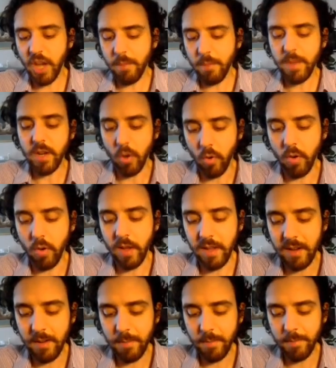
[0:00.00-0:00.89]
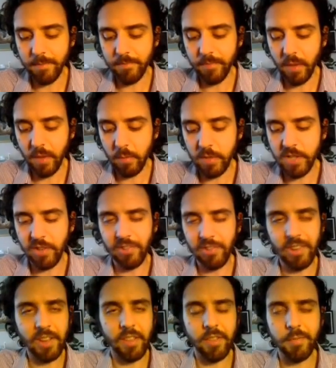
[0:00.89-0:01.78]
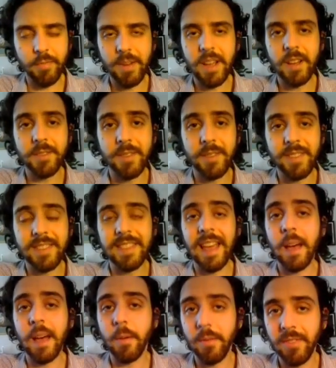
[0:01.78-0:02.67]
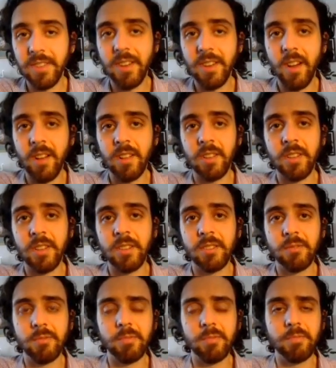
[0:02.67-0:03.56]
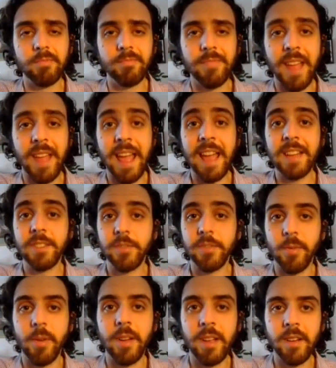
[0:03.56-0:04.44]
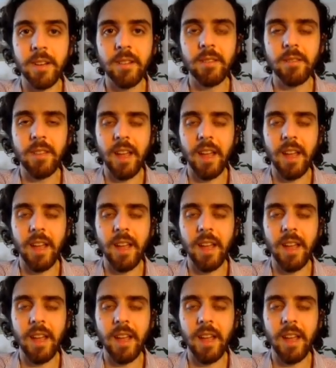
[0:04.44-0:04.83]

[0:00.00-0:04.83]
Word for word: Geminoid, which is a $300,000 Android,